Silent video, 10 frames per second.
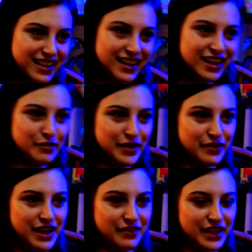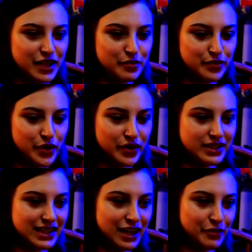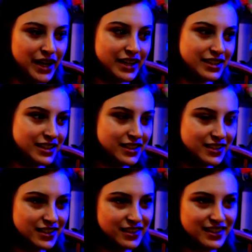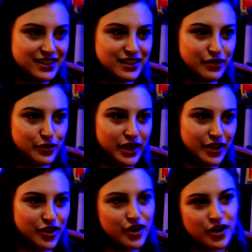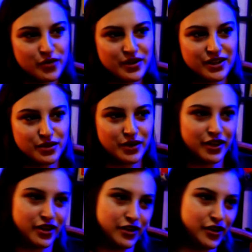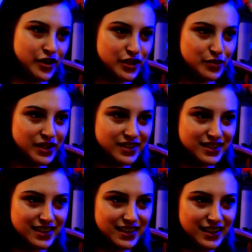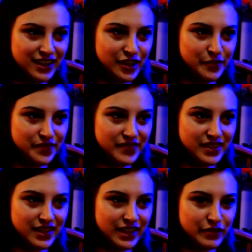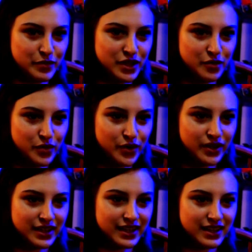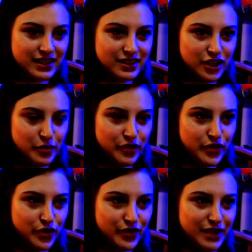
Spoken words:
And have kind of like broken down my ideas at least of what I thought art was or what I thought an artist was, and given me a more like open view of it.